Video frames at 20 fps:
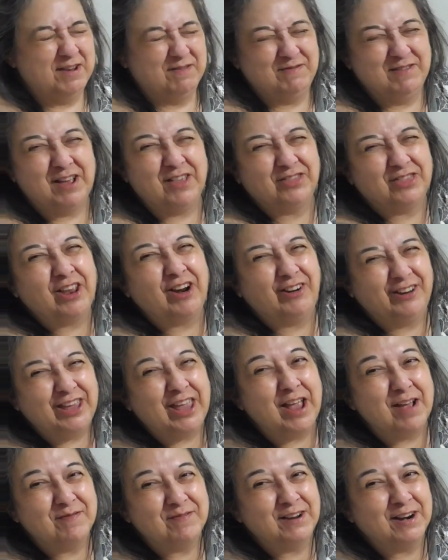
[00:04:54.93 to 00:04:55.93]
I'm not there
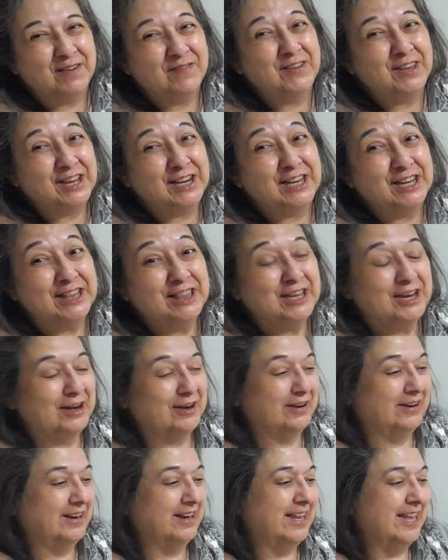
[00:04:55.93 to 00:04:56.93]
yet, but I'm getting
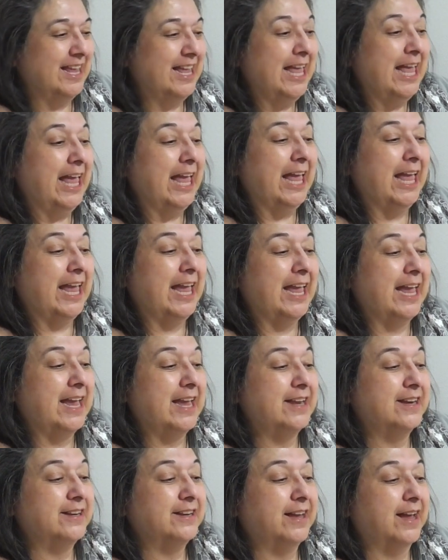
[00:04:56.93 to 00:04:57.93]
there.
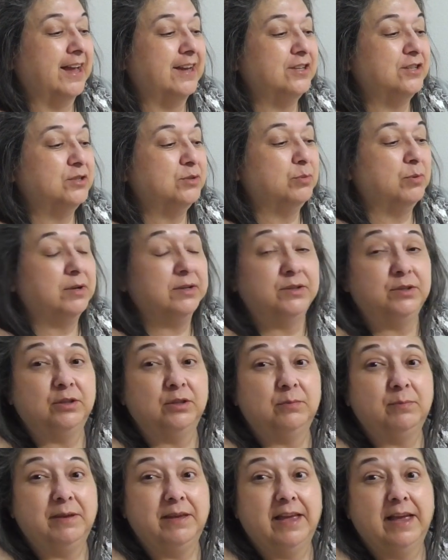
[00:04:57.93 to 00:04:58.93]
And I just want
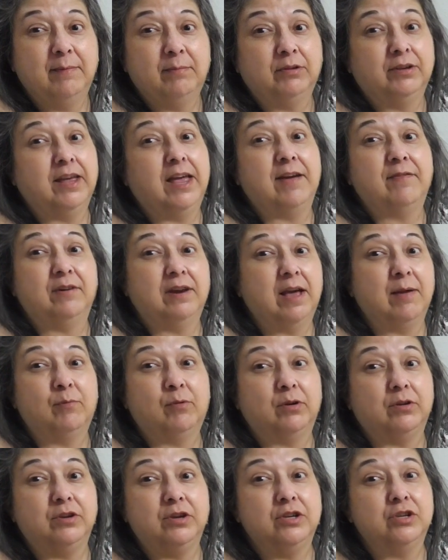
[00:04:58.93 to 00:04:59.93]
to be able to have a lot
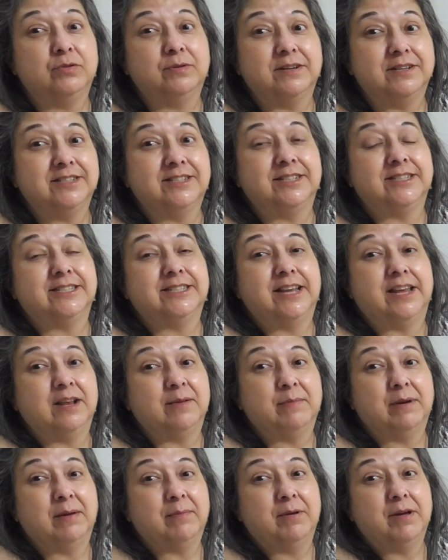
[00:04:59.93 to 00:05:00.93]
more nutrients to stay
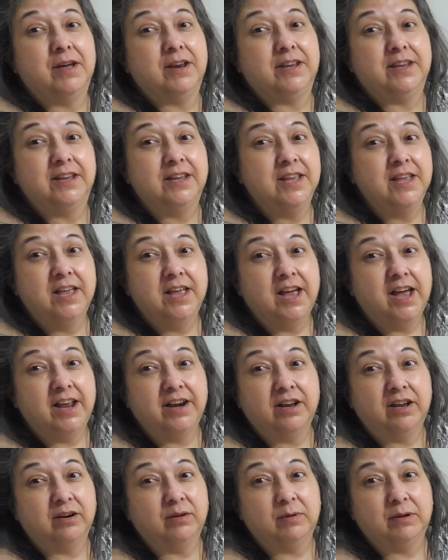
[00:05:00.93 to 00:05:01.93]
in my body.
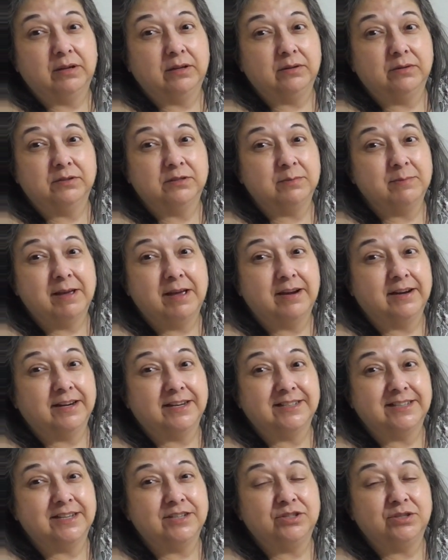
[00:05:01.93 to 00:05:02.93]
And I don't want to lose them out
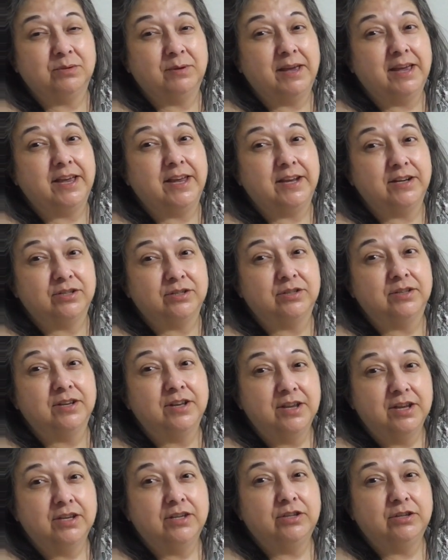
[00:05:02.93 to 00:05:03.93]
because as you age,
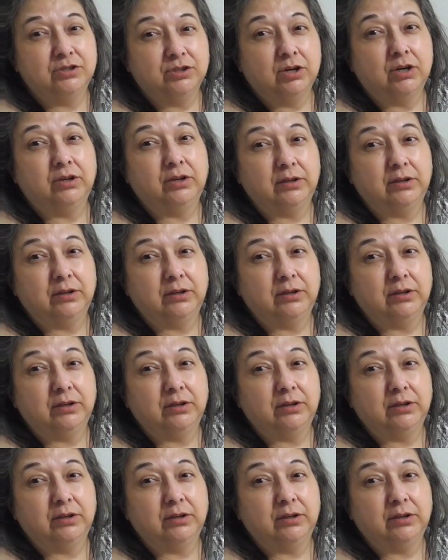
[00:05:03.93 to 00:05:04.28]
you start